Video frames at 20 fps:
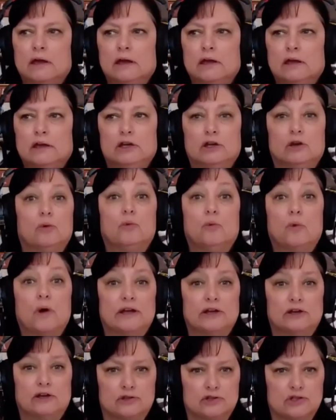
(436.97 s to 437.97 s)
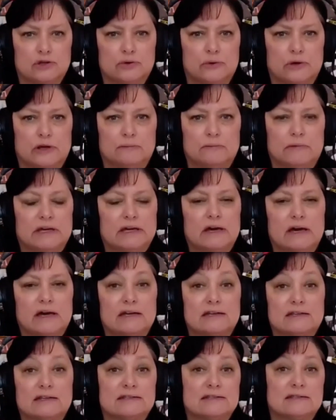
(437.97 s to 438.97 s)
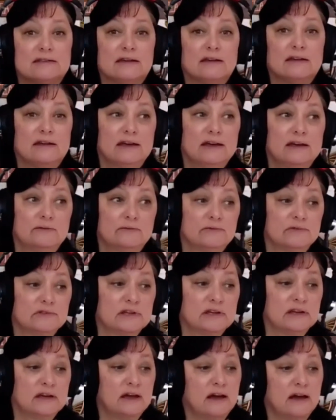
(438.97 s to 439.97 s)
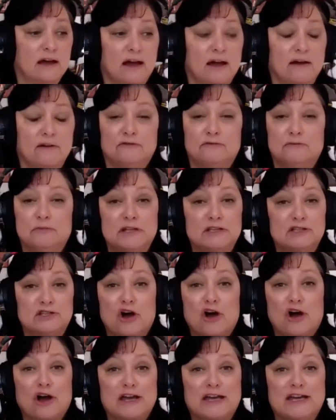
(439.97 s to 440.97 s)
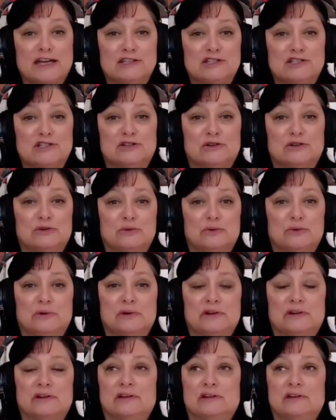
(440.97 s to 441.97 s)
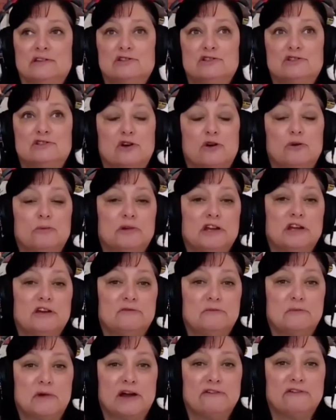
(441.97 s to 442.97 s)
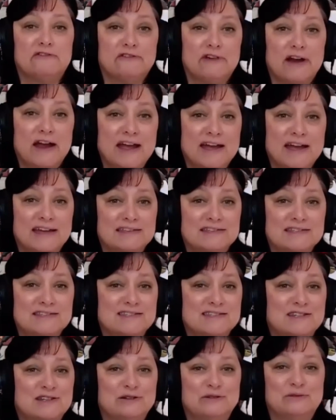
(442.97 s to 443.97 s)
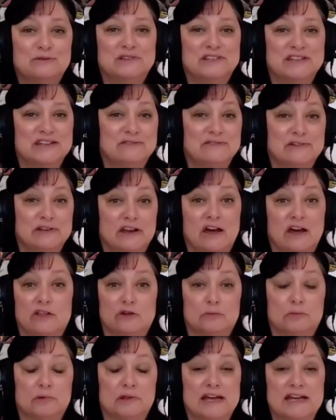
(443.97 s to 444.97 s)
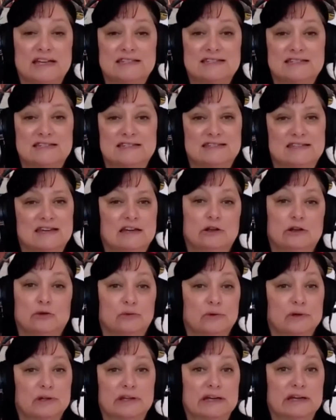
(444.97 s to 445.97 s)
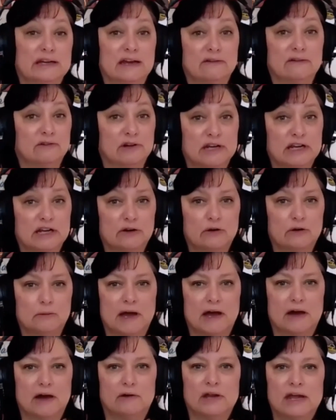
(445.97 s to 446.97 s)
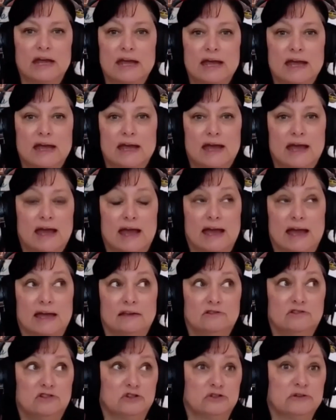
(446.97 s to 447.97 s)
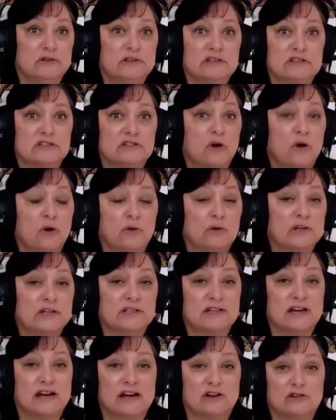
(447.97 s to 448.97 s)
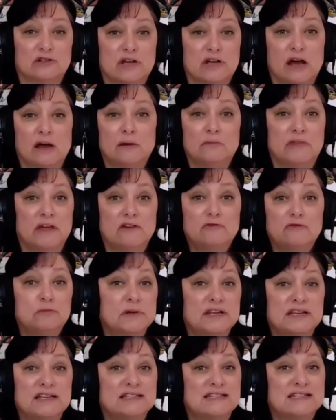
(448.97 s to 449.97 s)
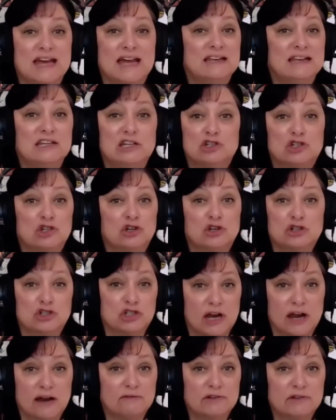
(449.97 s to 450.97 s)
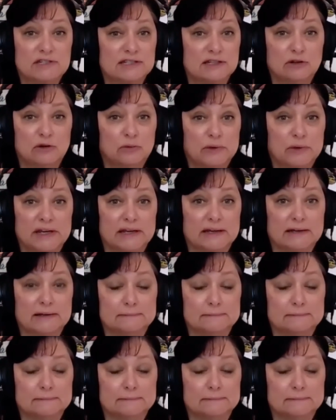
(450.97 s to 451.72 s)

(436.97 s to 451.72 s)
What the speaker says: what you're doing, because I've been talking to so many of my friends who live in other places that you really never hear about. And during this whole entire time, they've been attending church every single week,